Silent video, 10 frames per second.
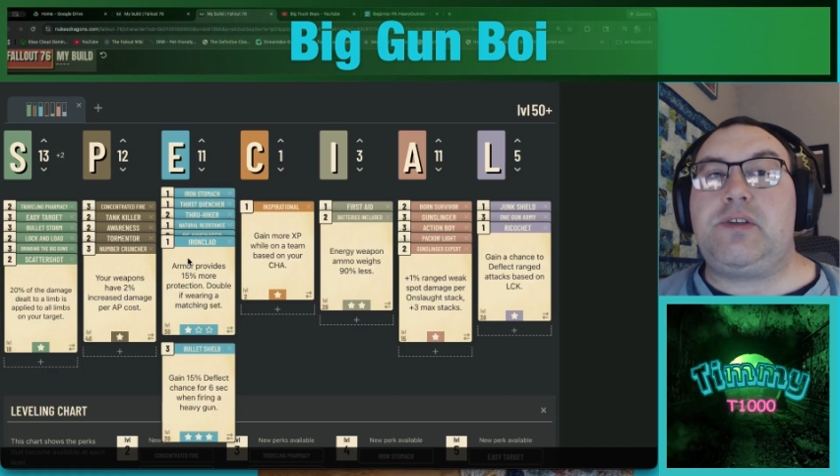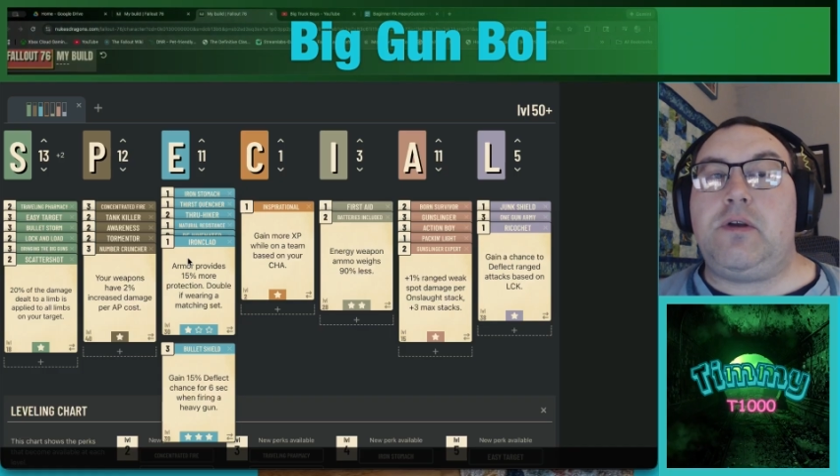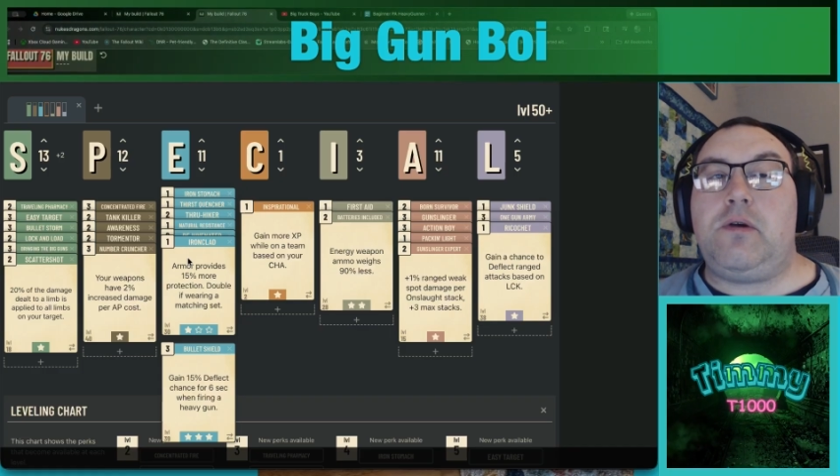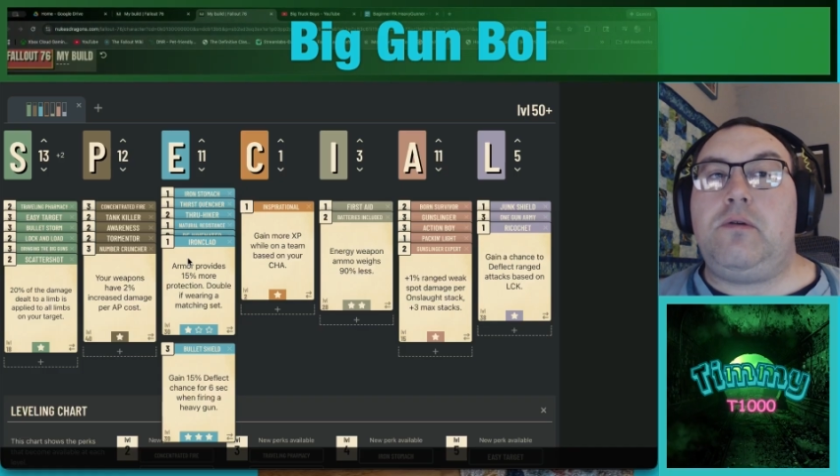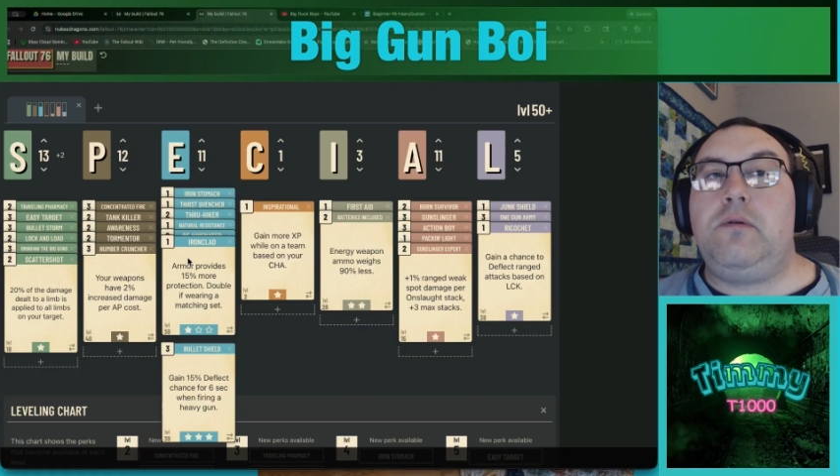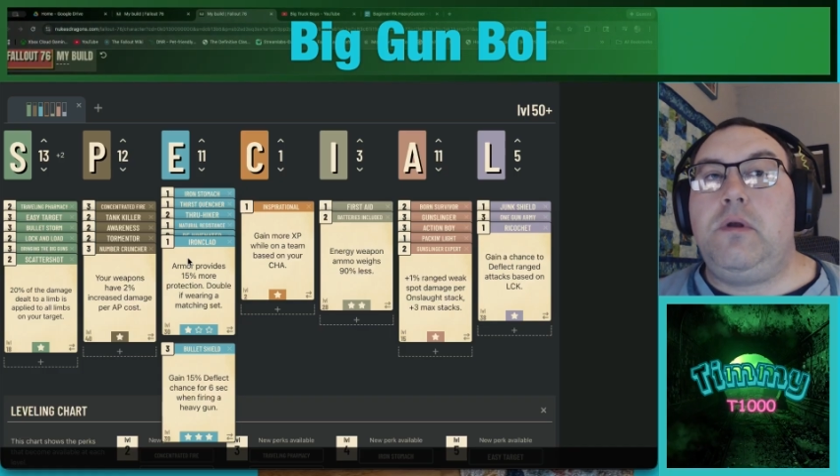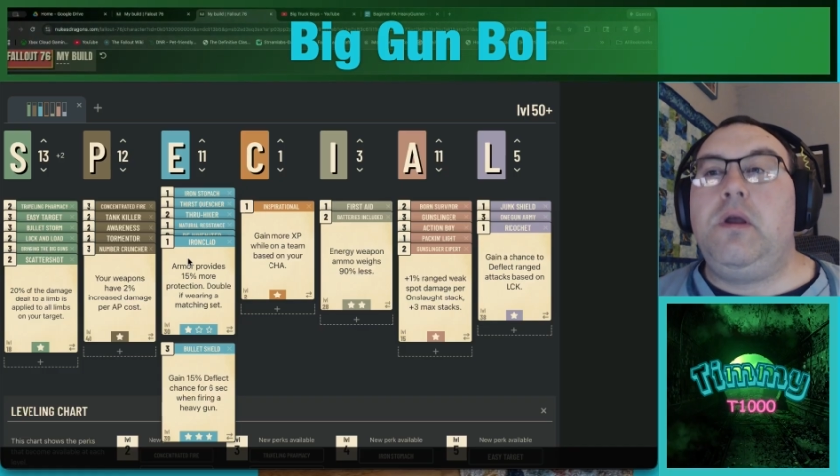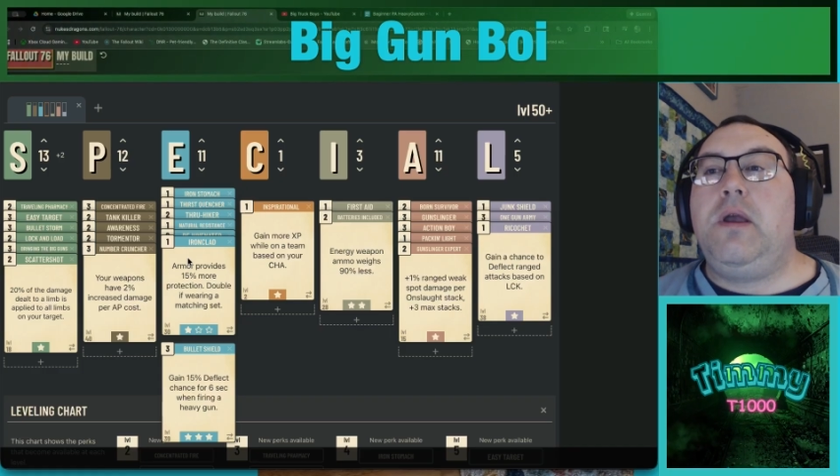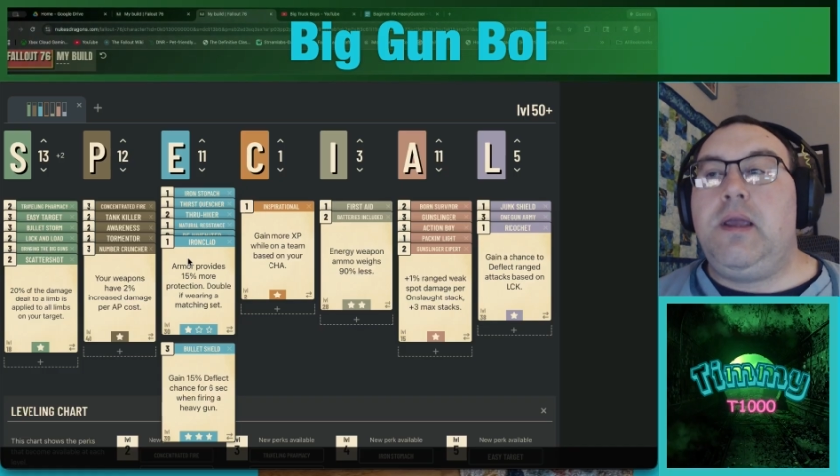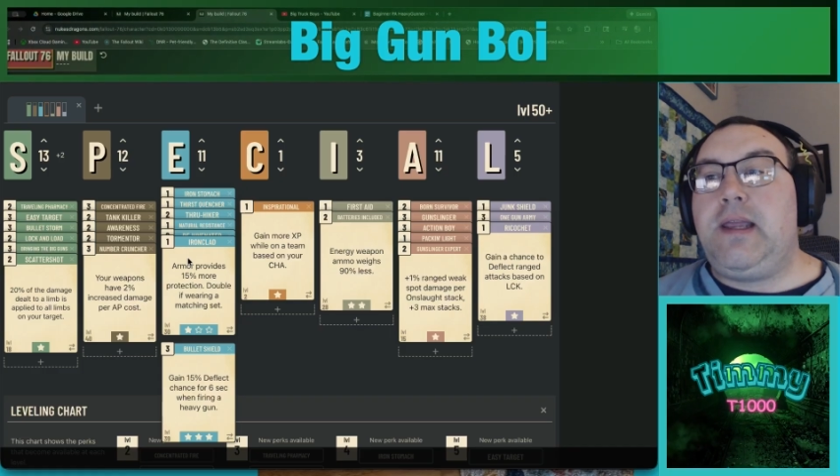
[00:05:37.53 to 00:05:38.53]
so
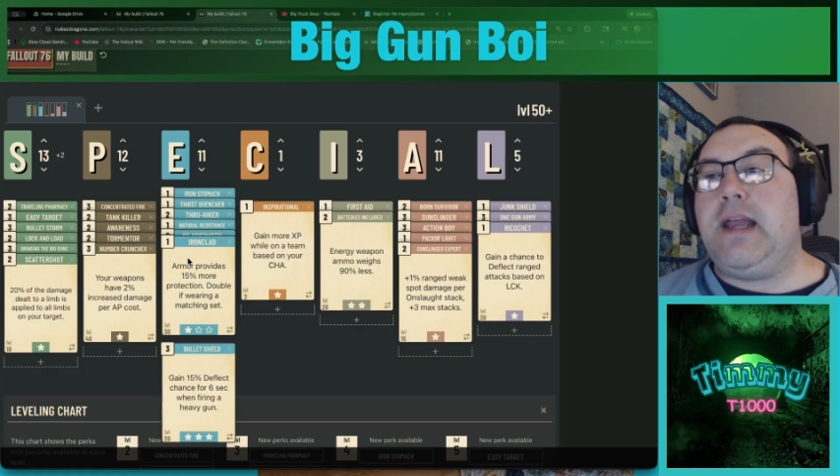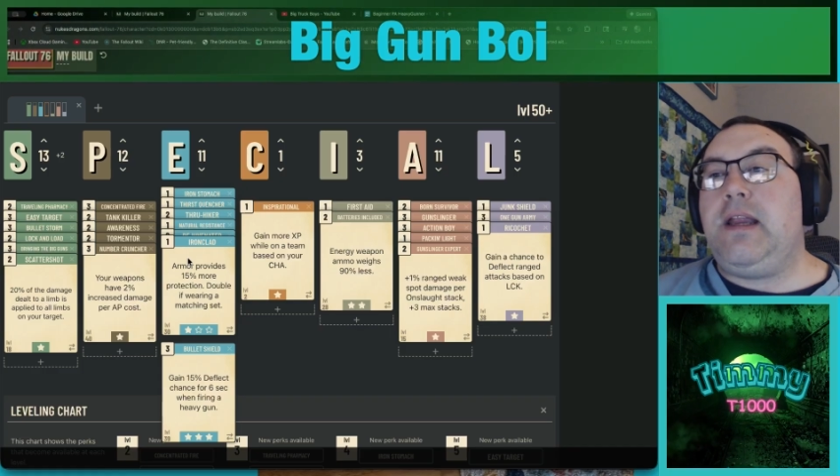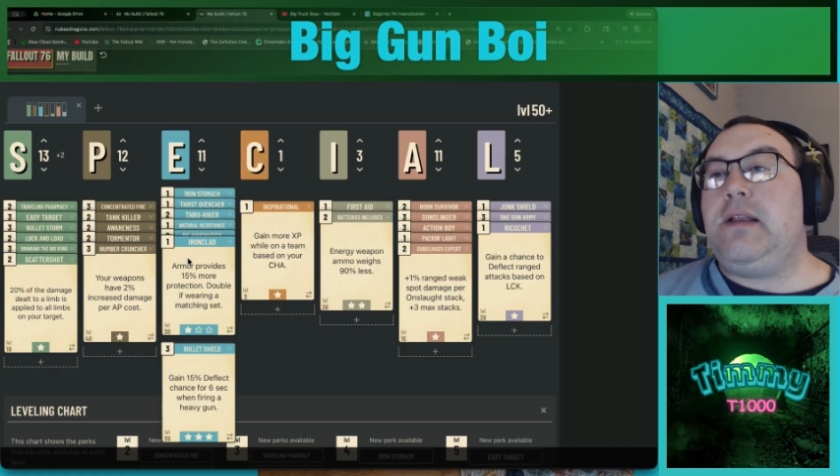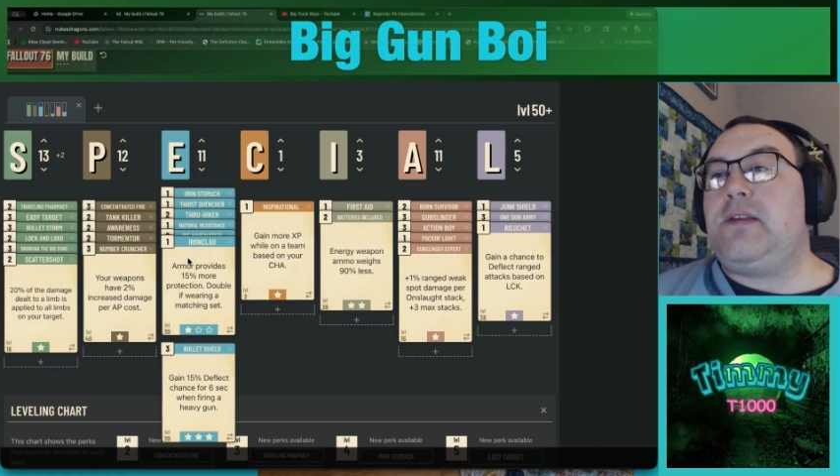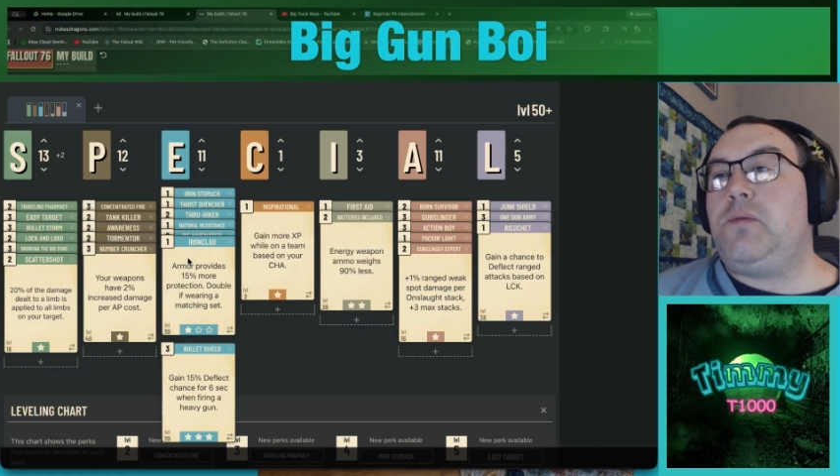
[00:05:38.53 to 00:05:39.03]
getting some